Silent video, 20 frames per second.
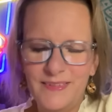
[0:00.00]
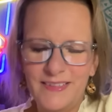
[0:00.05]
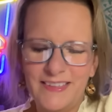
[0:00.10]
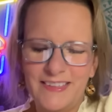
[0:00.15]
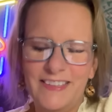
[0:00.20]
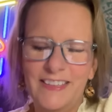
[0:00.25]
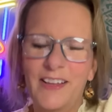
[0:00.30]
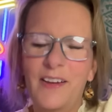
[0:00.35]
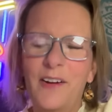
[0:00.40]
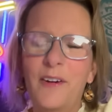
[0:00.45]

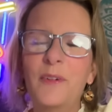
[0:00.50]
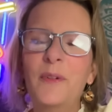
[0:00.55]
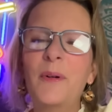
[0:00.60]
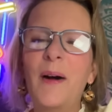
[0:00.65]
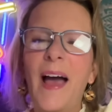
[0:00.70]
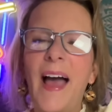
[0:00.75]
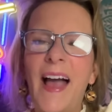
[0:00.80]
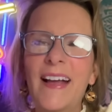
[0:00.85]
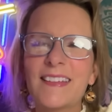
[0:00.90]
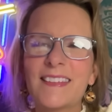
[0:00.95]
so
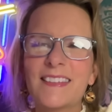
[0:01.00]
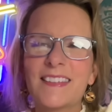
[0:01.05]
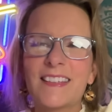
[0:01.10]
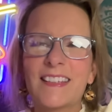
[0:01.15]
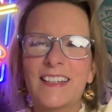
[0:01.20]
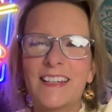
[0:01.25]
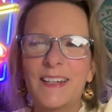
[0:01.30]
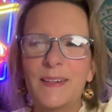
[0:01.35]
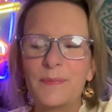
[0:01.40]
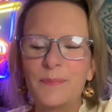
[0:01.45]

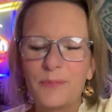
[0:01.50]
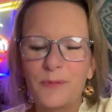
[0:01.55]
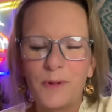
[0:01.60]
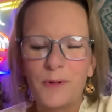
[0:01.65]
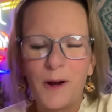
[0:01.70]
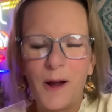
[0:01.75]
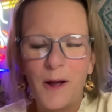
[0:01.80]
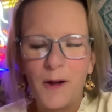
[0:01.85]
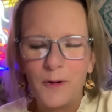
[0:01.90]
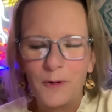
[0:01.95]
accident
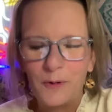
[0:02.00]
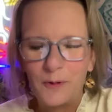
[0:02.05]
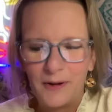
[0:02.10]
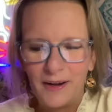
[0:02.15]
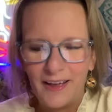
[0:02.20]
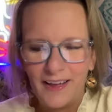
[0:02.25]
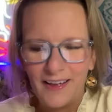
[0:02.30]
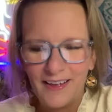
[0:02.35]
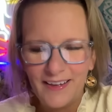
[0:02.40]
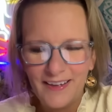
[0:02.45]

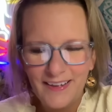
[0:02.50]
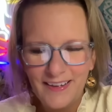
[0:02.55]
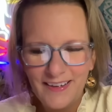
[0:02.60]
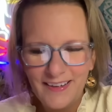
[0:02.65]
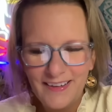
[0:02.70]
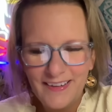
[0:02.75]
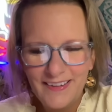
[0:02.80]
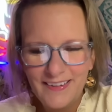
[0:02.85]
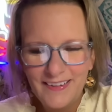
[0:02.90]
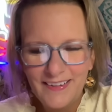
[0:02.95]
prone.
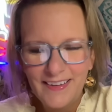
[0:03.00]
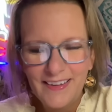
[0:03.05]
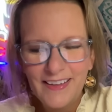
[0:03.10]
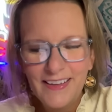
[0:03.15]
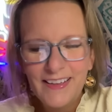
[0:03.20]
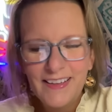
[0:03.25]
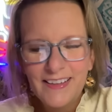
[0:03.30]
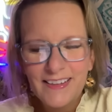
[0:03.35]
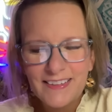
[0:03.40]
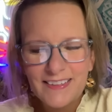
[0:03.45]

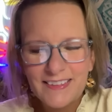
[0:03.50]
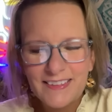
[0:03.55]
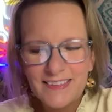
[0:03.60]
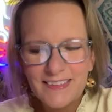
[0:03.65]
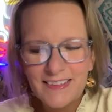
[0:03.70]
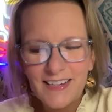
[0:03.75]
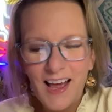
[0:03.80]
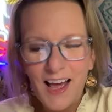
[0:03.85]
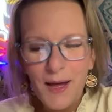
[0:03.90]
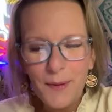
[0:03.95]

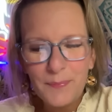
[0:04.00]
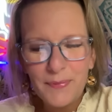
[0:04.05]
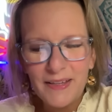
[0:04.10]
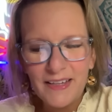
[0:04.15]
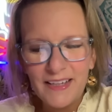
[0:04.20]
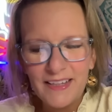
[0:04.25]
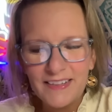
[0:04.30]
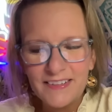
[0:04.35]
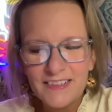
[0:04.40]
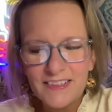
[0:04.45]
Stop
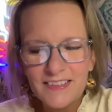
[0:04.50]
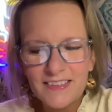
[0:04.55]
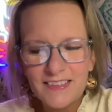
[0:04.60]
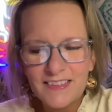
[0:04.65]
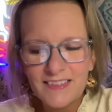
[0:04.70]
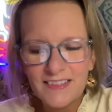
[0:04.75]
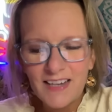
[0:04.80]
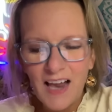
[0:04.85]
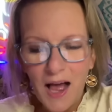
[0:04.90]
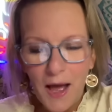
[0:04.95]
it. Just
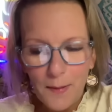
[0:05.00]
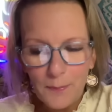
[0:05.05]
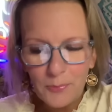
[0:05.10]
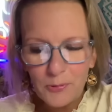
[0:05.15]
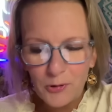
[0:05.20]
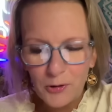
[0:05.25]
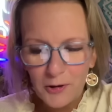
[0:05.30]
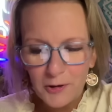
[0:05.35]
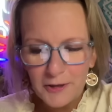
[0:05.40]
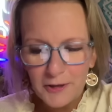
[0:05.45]
stop
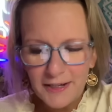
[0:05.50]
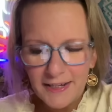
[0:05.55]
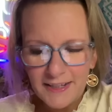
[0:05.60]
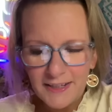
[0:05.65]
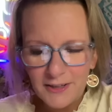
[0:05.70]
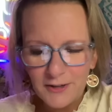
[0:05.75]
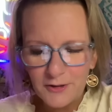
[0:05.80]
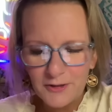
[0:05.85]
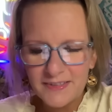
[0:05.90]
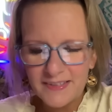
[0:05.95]

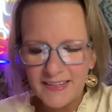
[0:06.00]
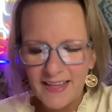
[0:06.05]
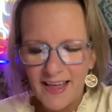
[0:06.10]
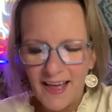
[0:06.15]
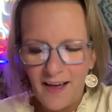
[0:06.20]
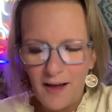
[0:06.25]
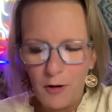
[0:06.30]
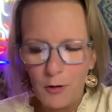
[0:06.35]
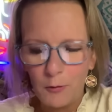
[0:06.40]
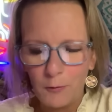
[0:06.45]
hurting
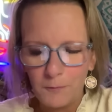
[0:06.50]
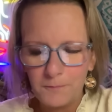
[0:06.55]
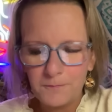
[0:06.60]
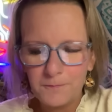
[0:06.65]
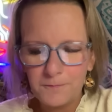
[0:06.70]
yourself.